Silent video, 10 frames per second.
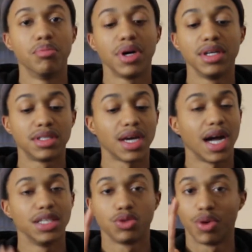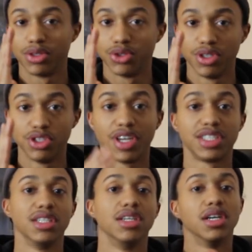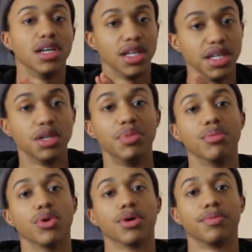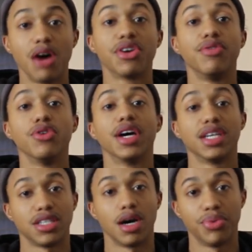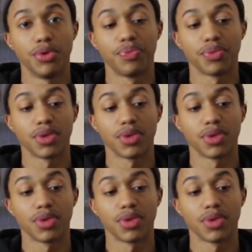but I just wanted to address it a little bit more. I'll give you an example.